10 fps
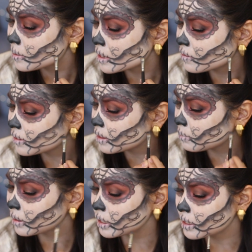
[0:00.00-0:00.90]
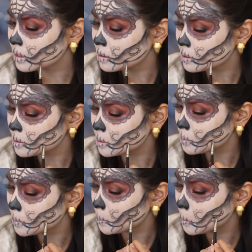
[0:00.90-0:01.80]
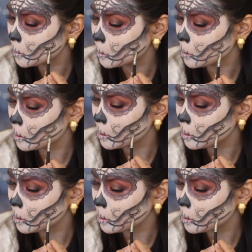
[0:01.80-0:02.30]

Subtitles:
having them blend out a little bit more.